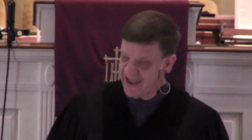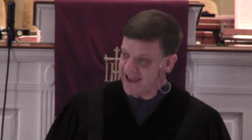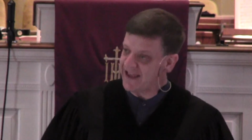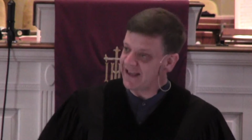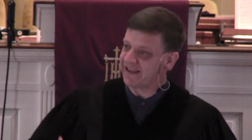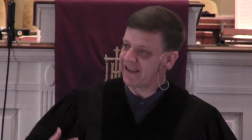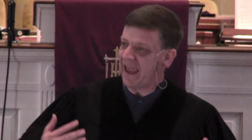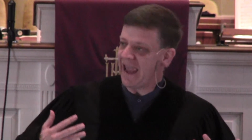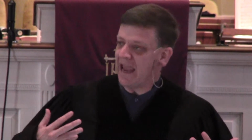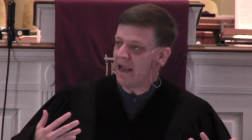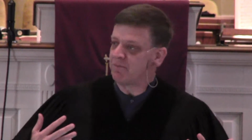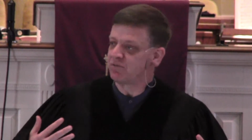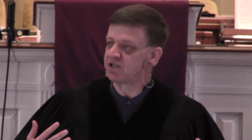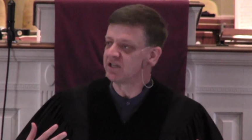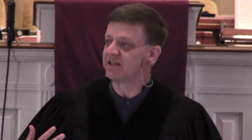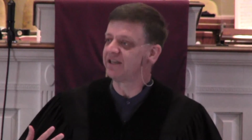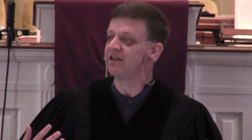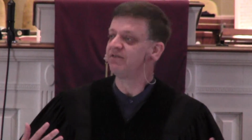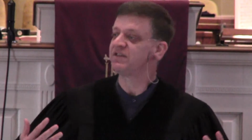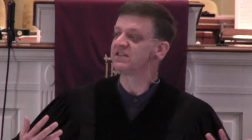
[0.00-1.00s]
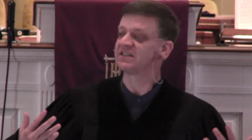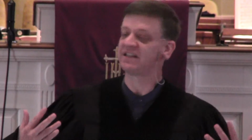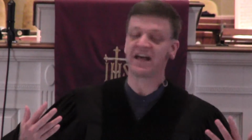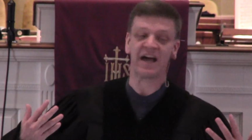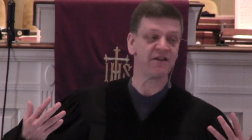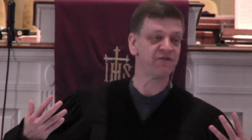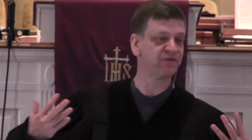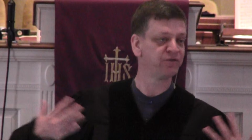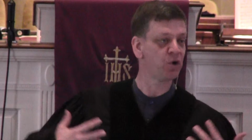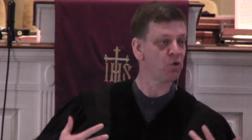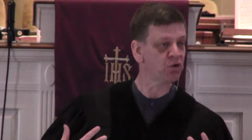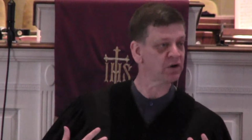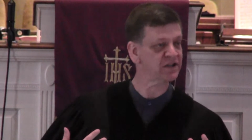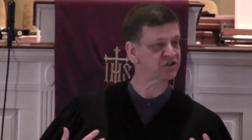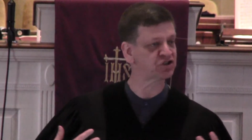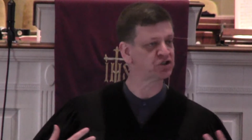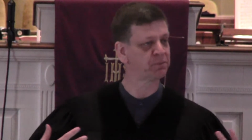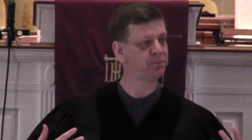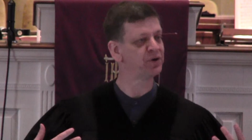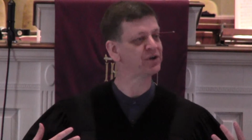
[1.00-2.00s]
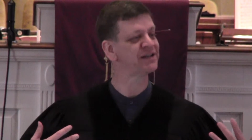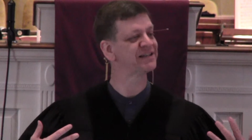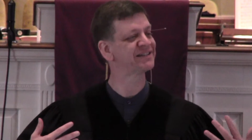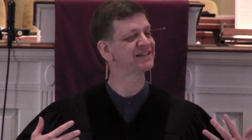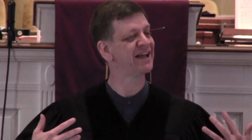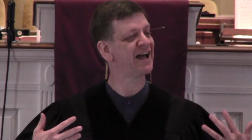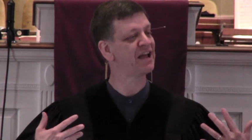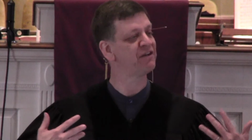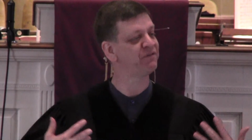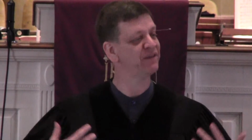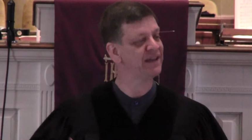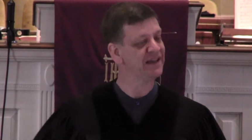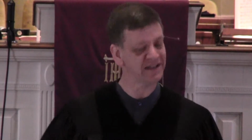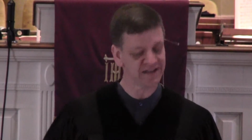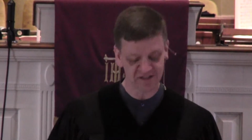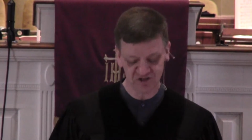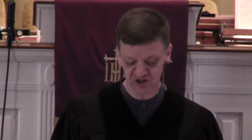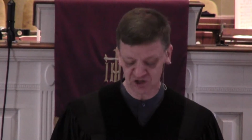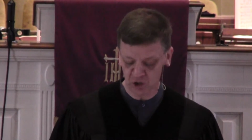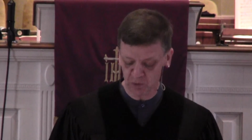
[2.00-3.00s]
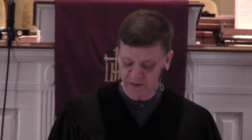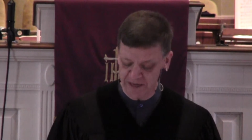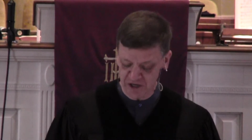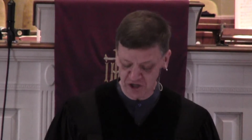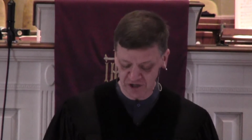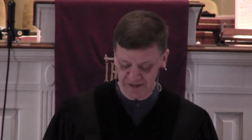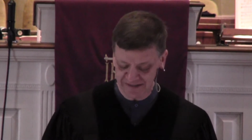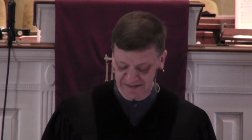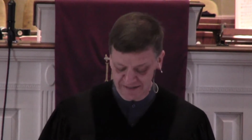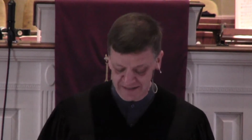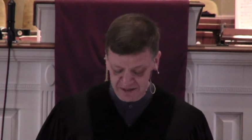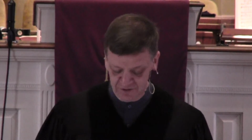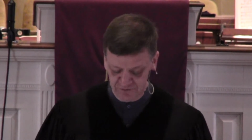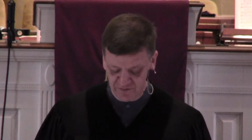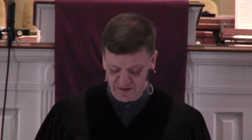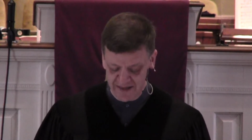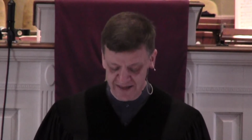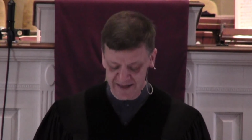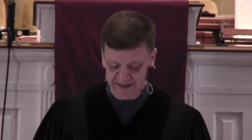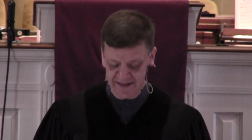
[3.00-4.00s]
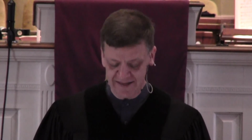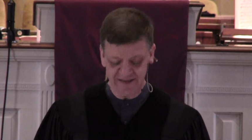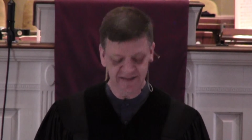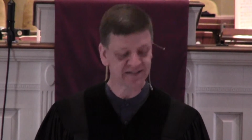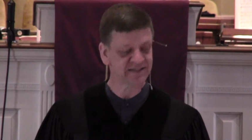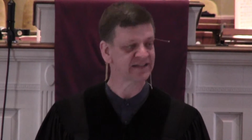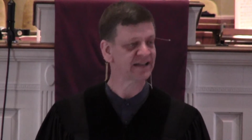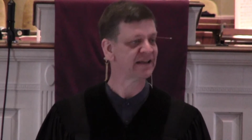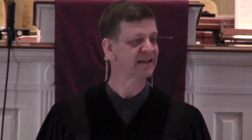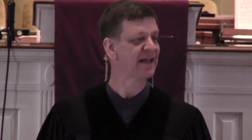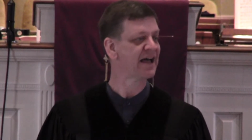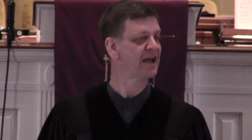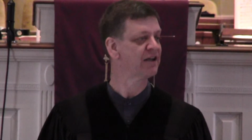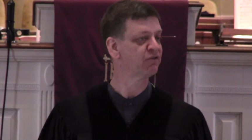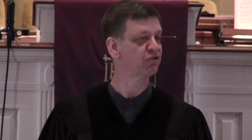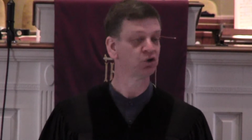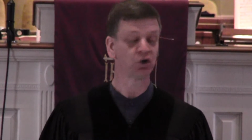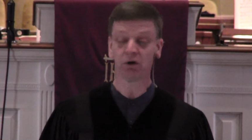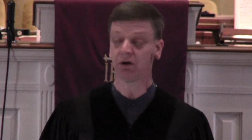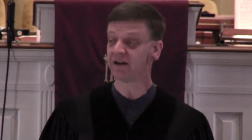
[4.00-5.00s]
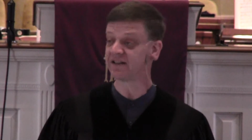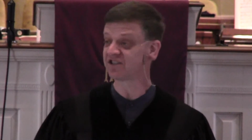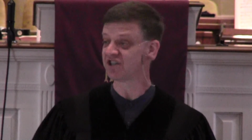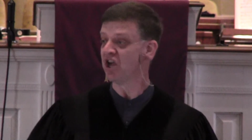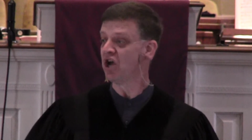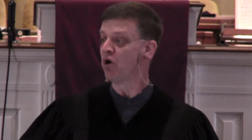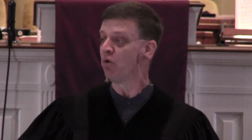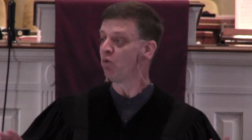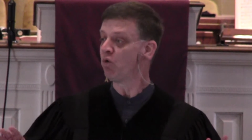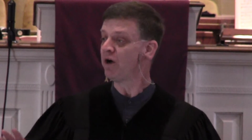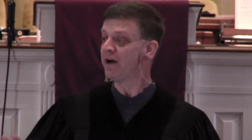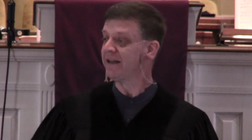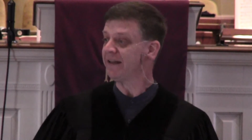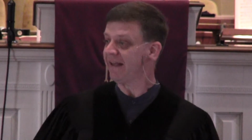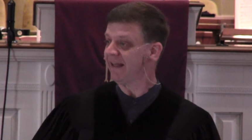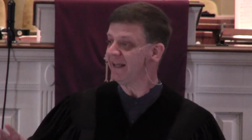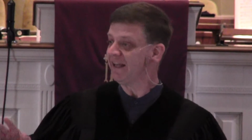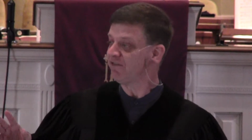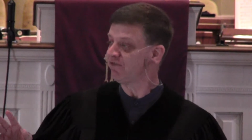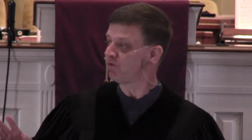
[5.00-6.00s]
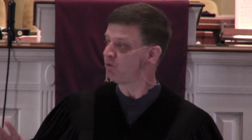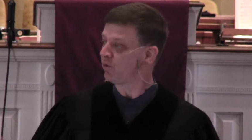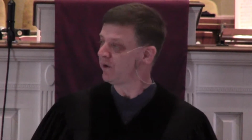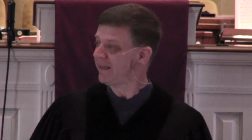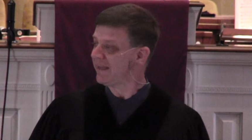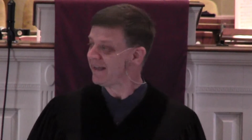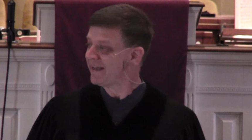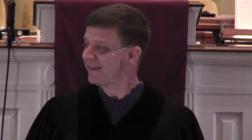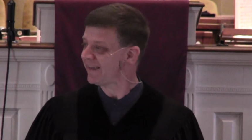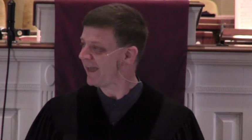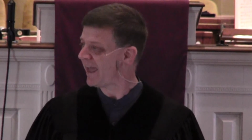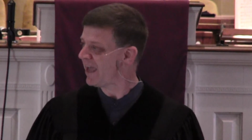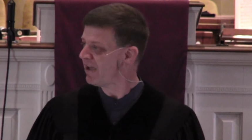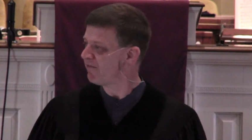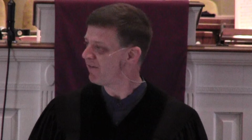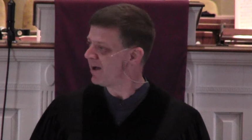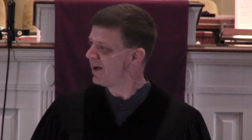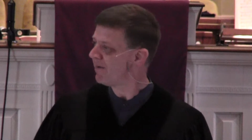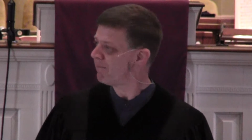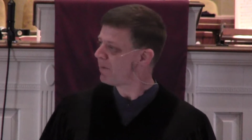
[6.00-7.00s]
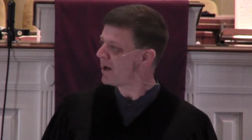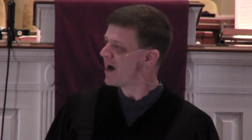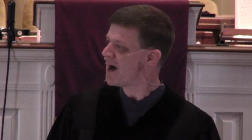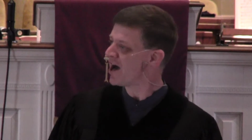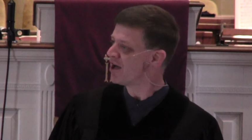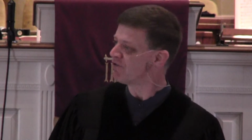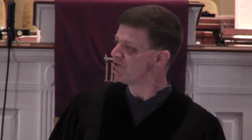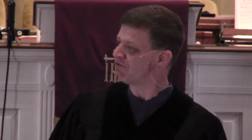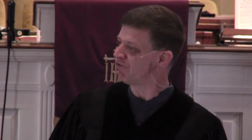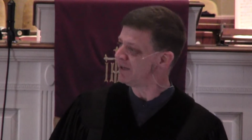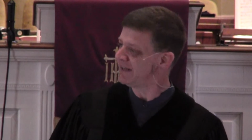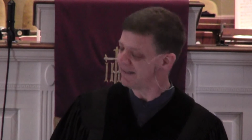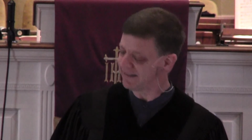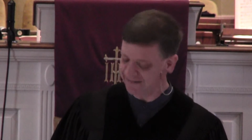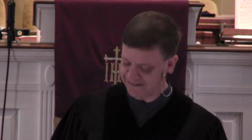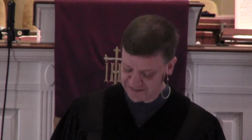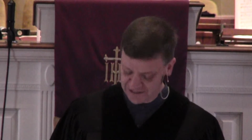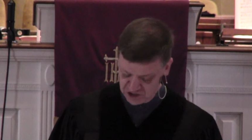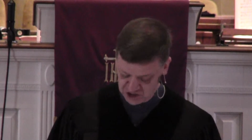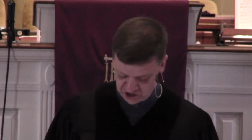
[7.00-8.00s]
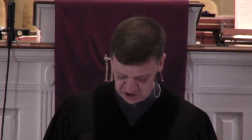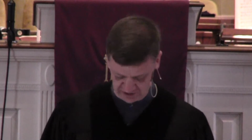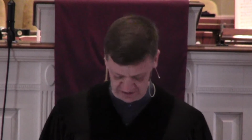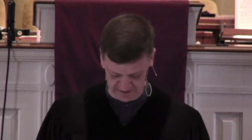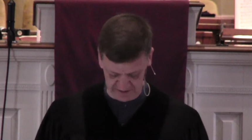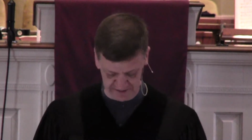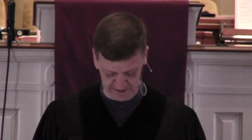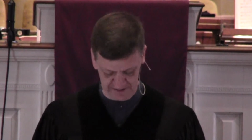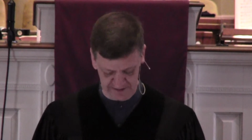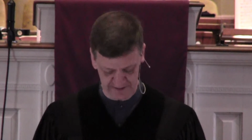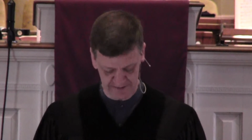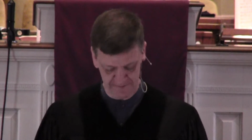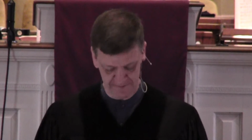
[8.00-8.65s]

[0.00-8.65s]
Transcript: He came to give His life for us, to put His life in us so He could live His life through us. What if we gave up on religion,